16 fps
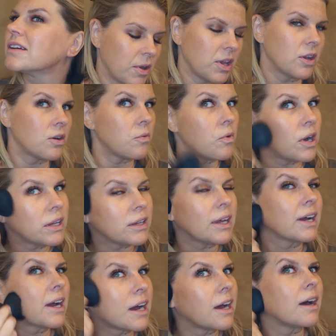You don't want
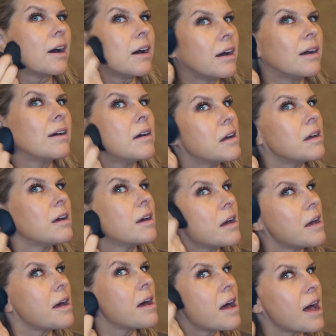like a
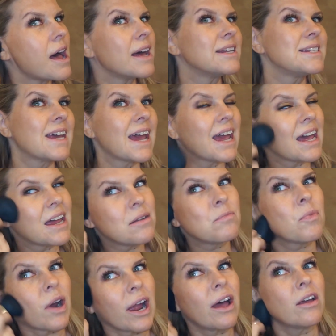tan
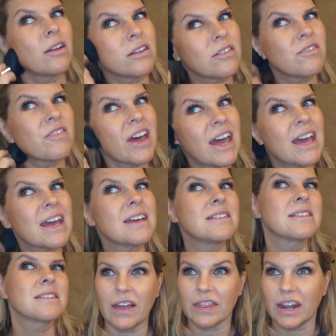browned
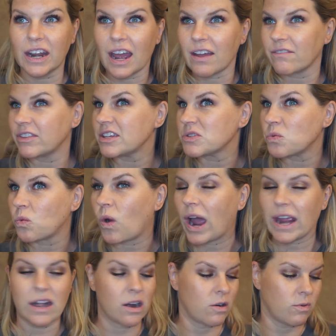face and then have these
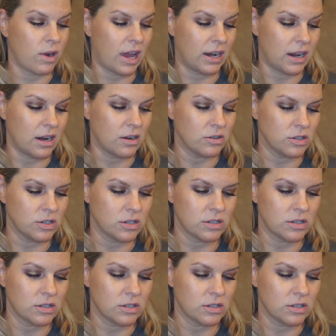white or red ears.